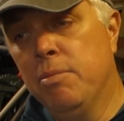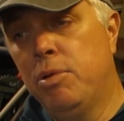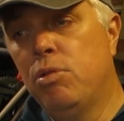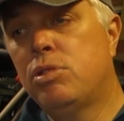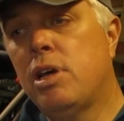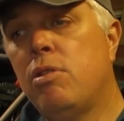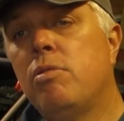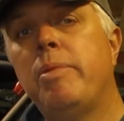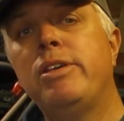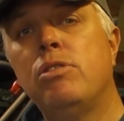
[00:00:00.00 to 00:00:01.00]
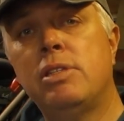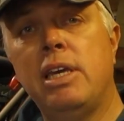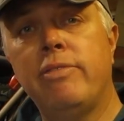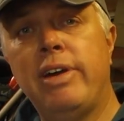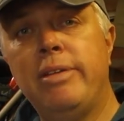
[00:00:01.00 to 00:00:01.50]
But also make sure you
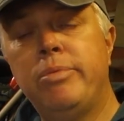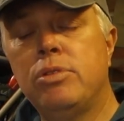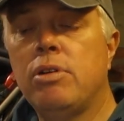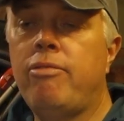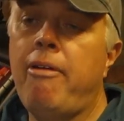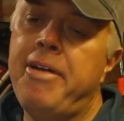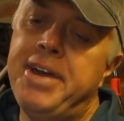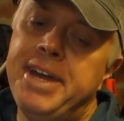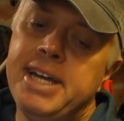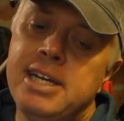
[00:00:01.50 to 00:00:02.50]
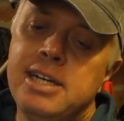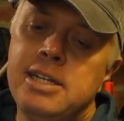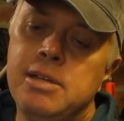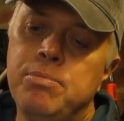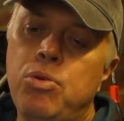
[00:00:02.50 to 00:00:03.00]
take your valuables off.
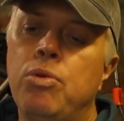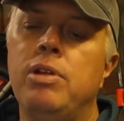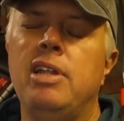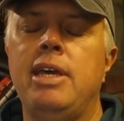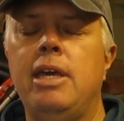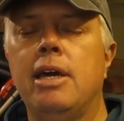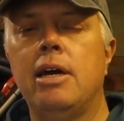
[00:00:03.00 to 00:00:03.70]
And importantly,